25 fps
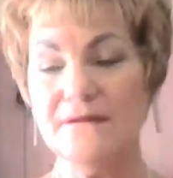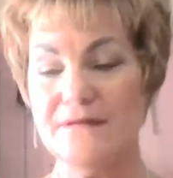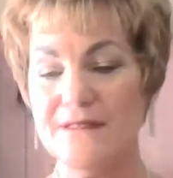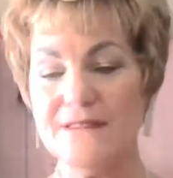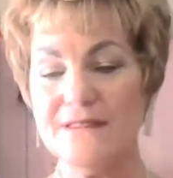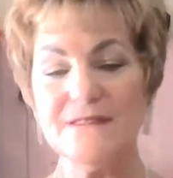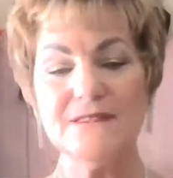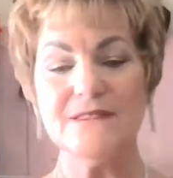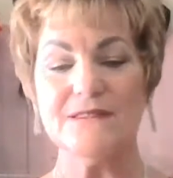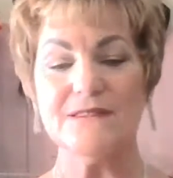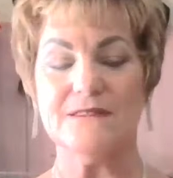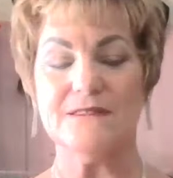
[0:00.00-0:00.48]

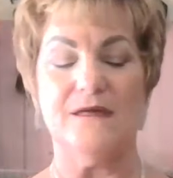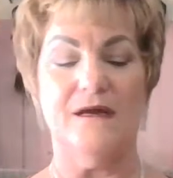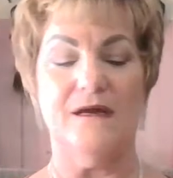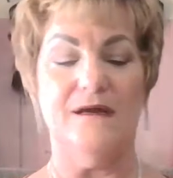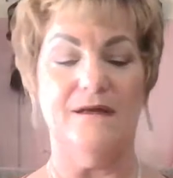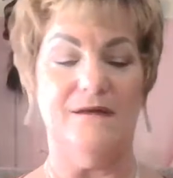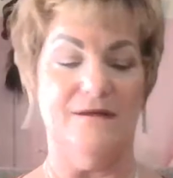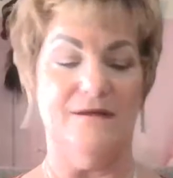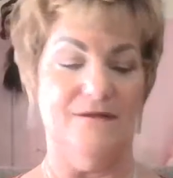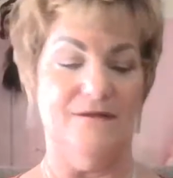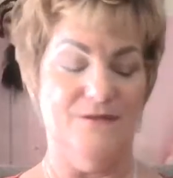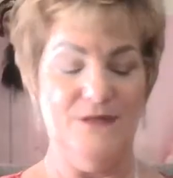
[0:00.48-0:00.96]
this is
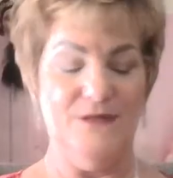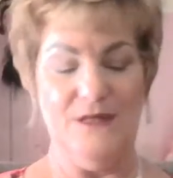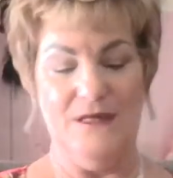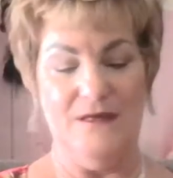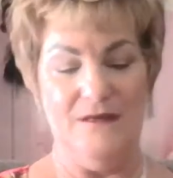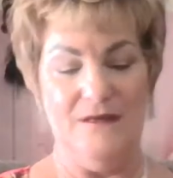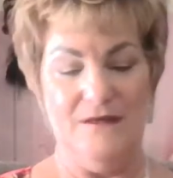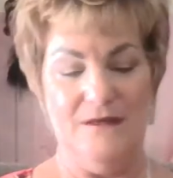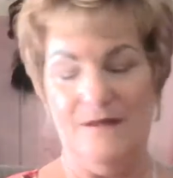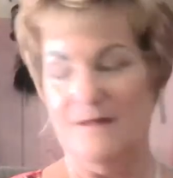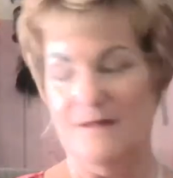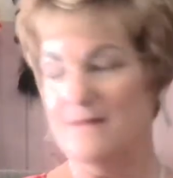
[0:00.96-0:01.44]

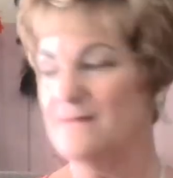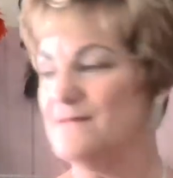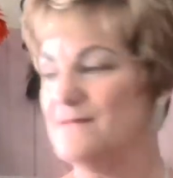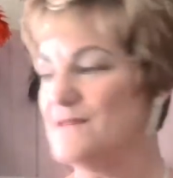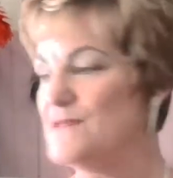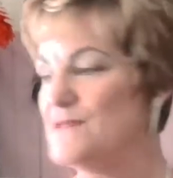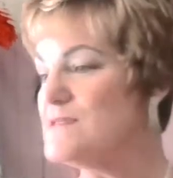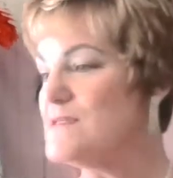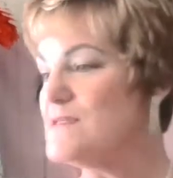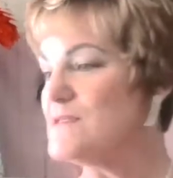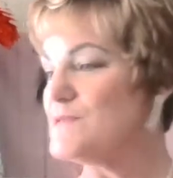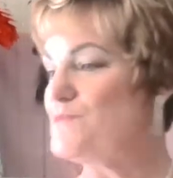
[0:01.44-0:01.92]

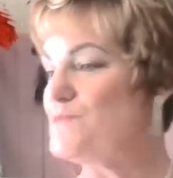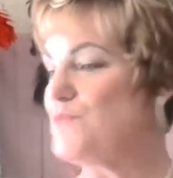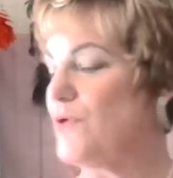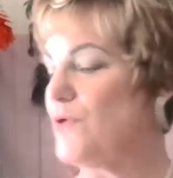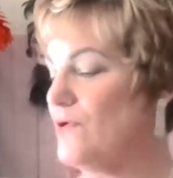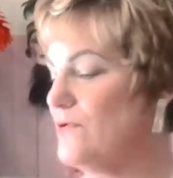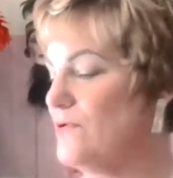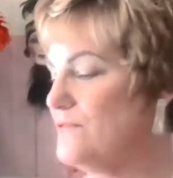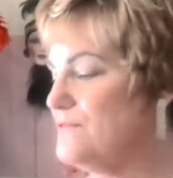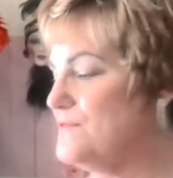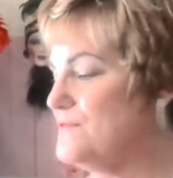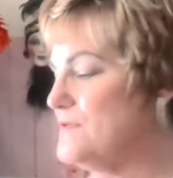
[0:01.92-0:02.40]

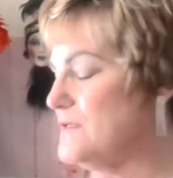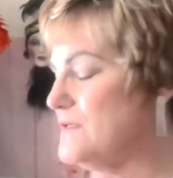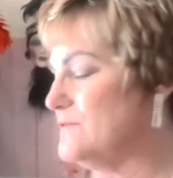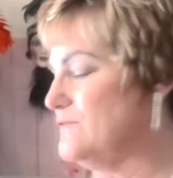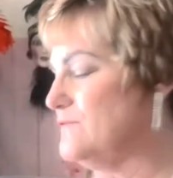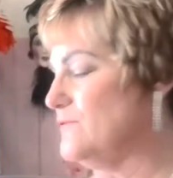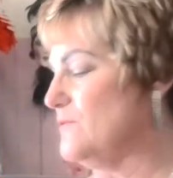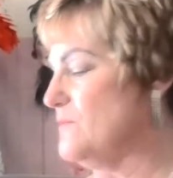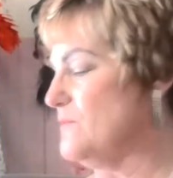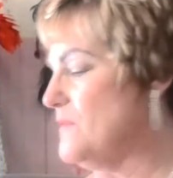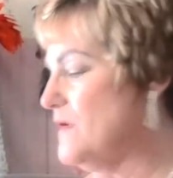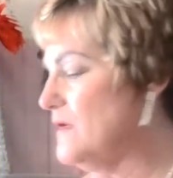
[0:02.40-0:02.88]
perfect
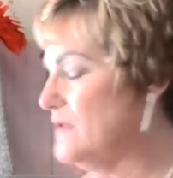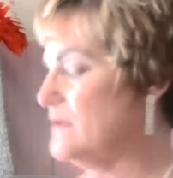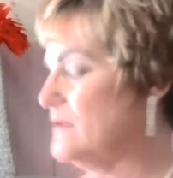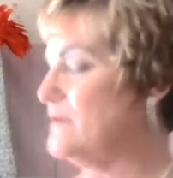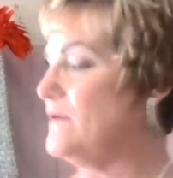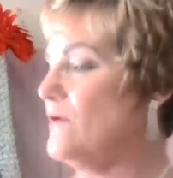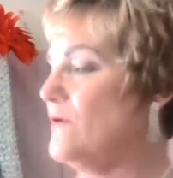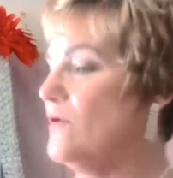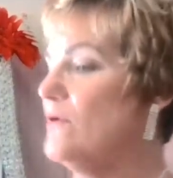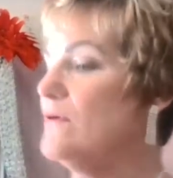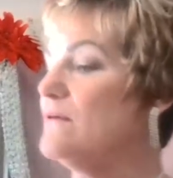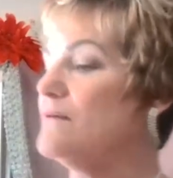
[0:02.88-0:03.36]
for my
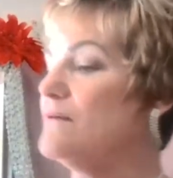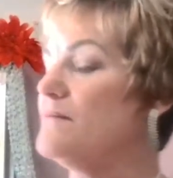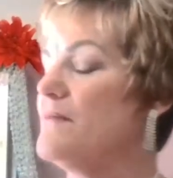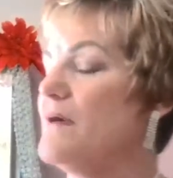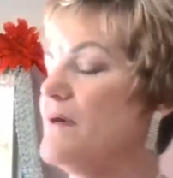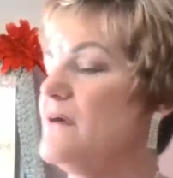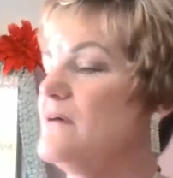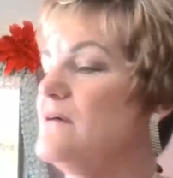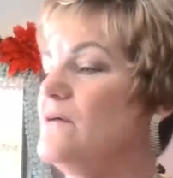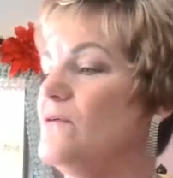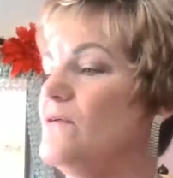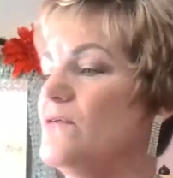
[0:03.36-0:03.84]
car, and
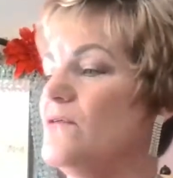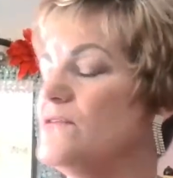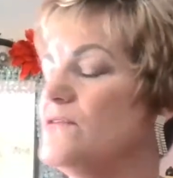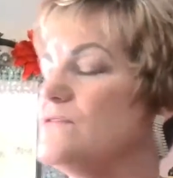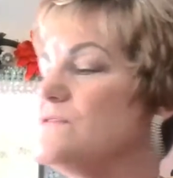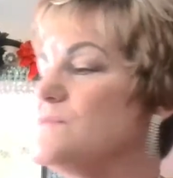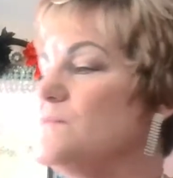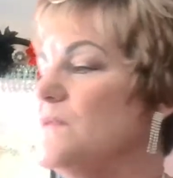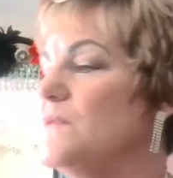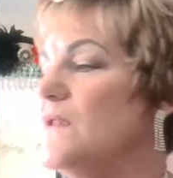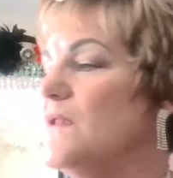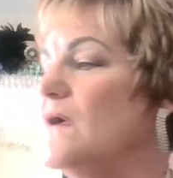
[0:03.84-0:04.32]
my
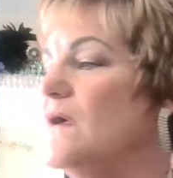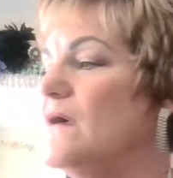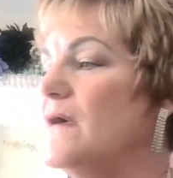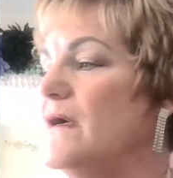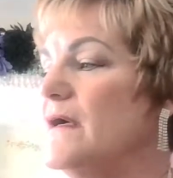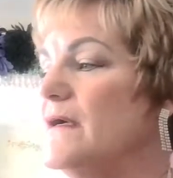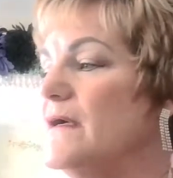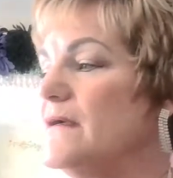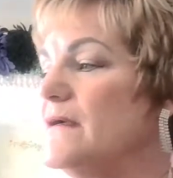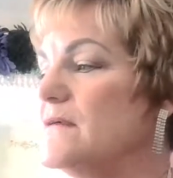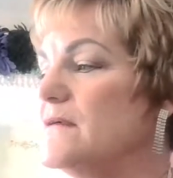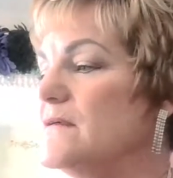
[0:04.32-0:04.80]
car is
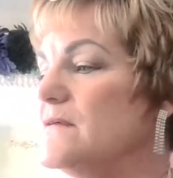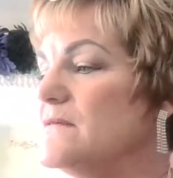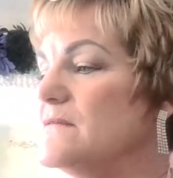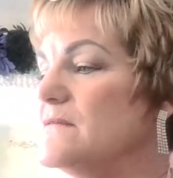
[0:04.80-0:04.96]
black.